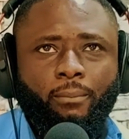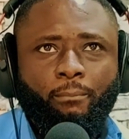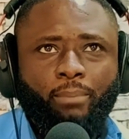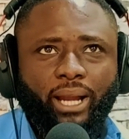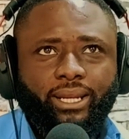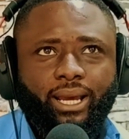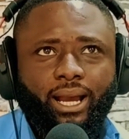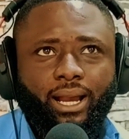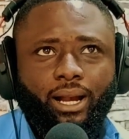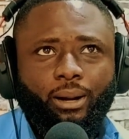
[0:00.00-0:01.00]
But
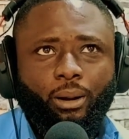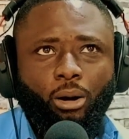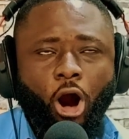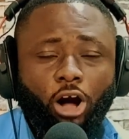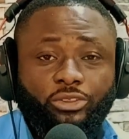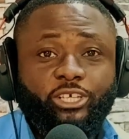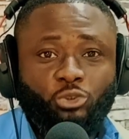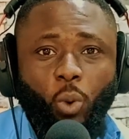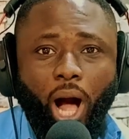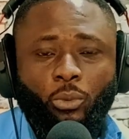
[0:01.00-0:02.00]
all this
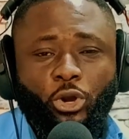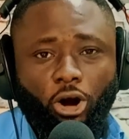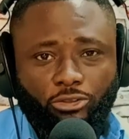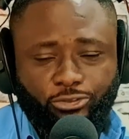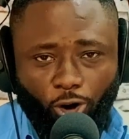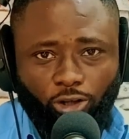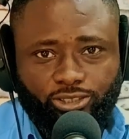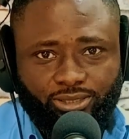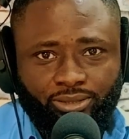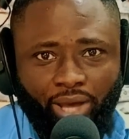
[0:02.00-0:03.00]
while, we all
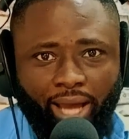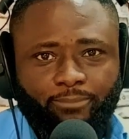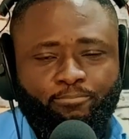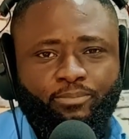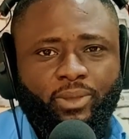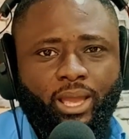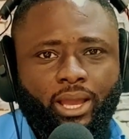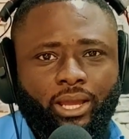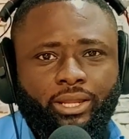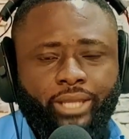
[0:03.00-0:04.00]
thought that
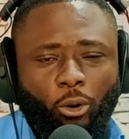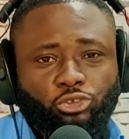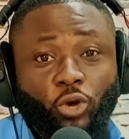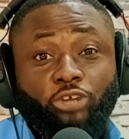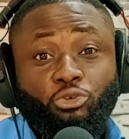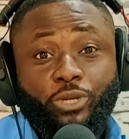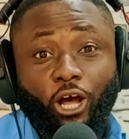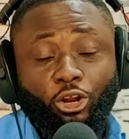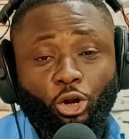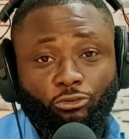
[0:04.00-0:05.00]
there was going to be
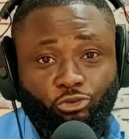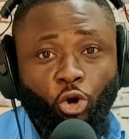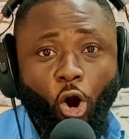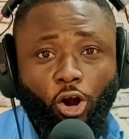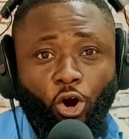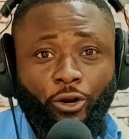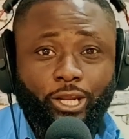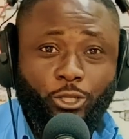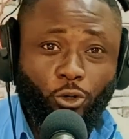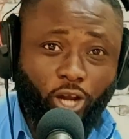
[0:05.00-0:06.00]
a lot of talk on a
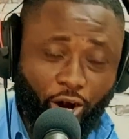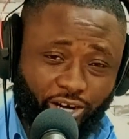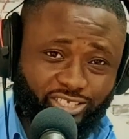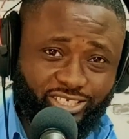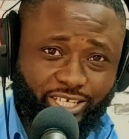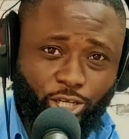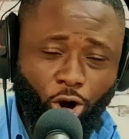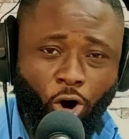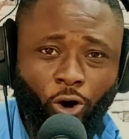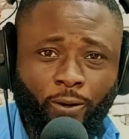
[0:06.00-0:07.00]
new currency
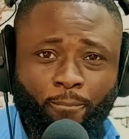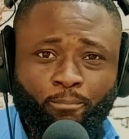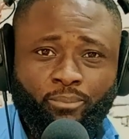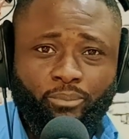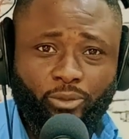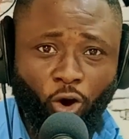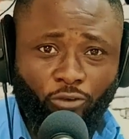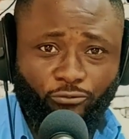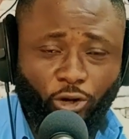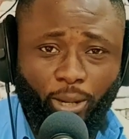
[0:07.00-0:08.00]
on
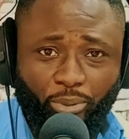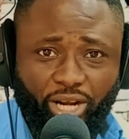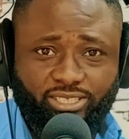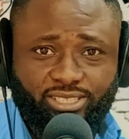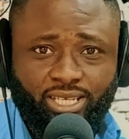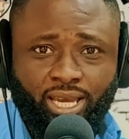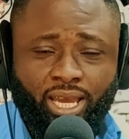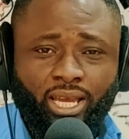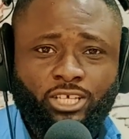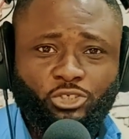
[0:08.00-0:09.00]
for the BRICS
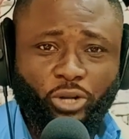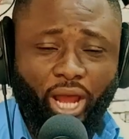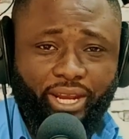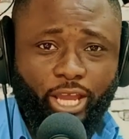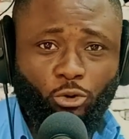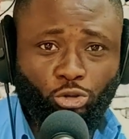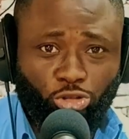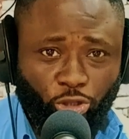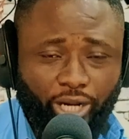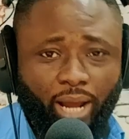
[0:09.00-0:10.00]
so that they could
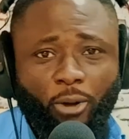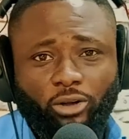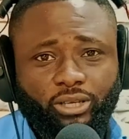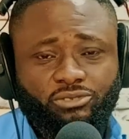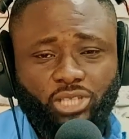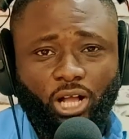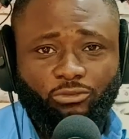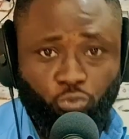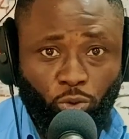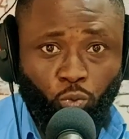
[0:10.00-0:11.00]
trade among
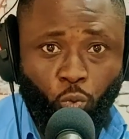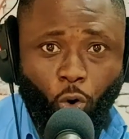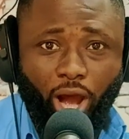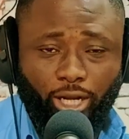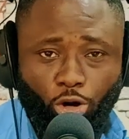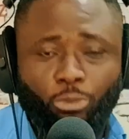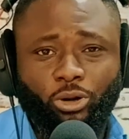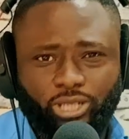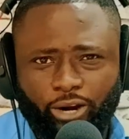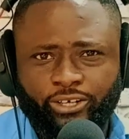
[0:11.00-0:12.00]
themselves with one
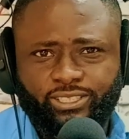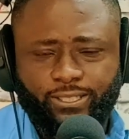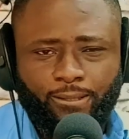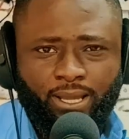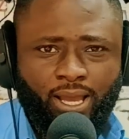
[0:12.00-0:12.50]
common currency.